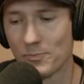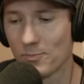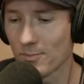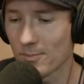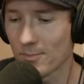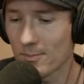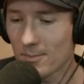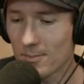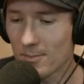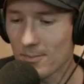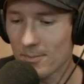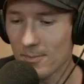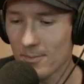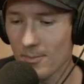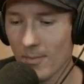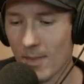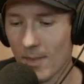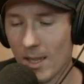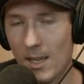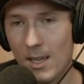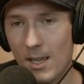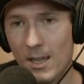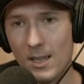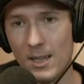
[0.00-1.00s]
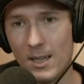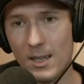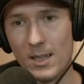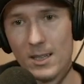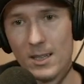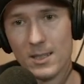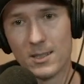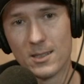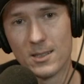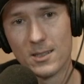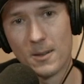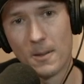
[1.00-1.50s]
Wow.
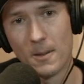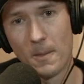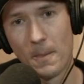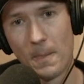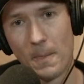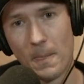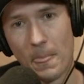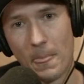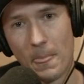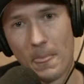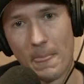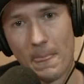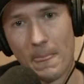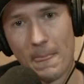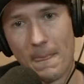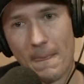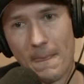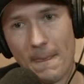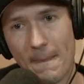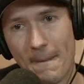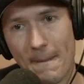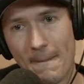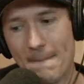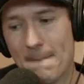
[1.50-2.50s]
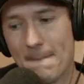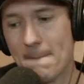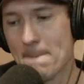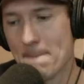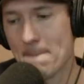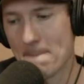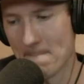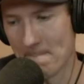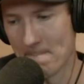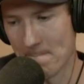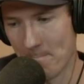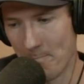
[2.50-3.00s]
So this is when he was alive.
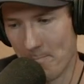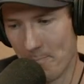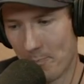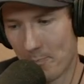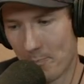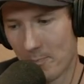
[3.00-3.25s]
Mm-hmm.